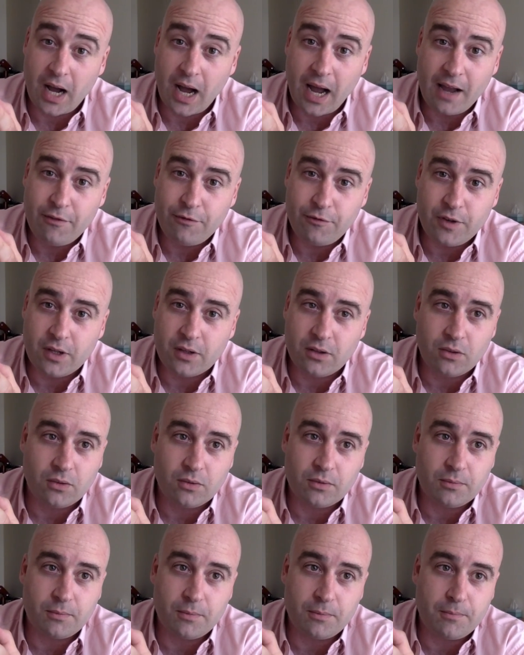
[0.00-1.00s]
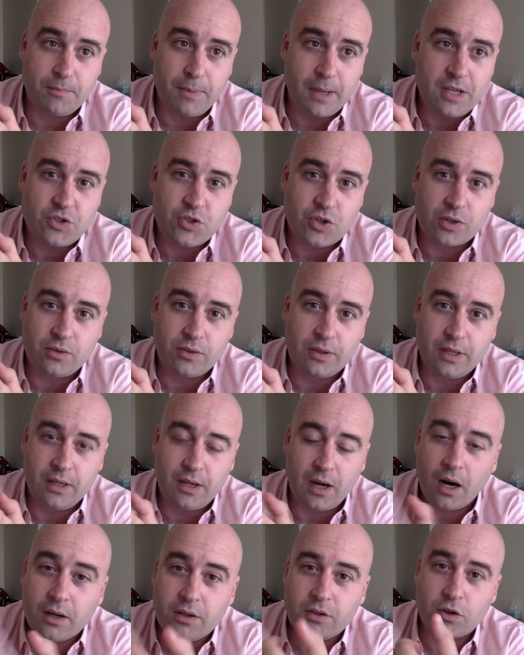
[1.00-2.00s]
I feel basically
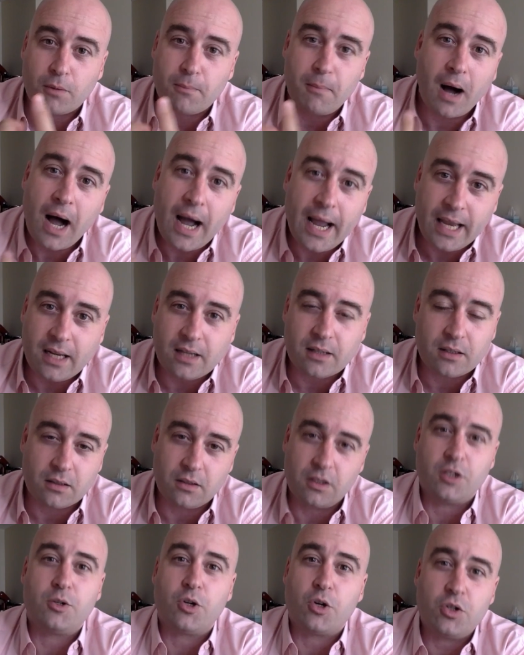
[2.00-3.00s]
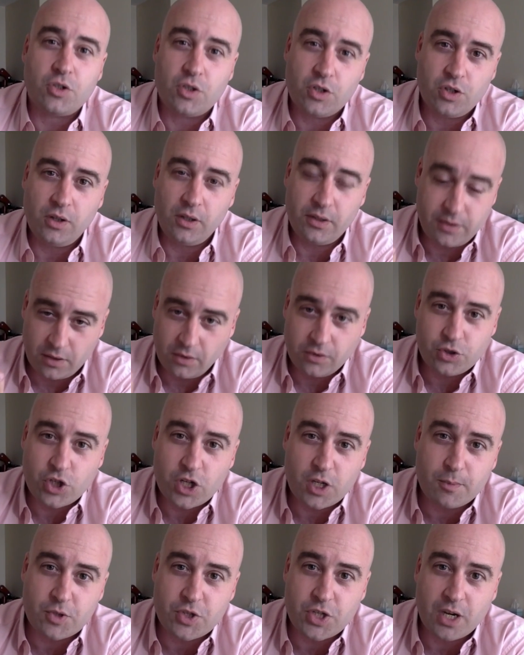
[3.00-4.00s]
undermine the
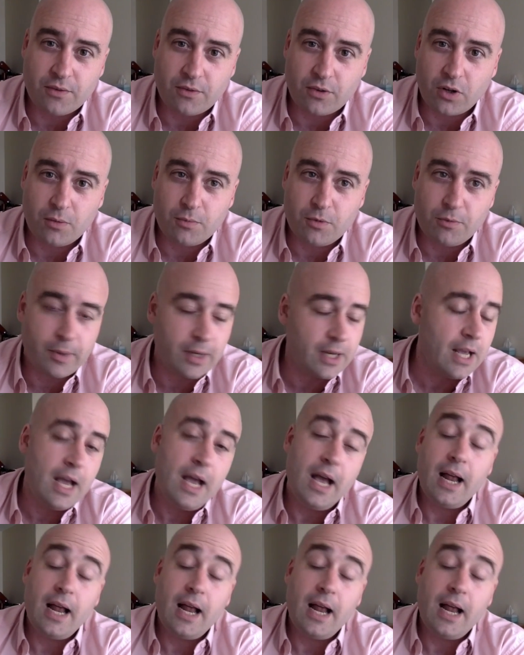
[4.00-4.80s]
legitimacy of our own movement.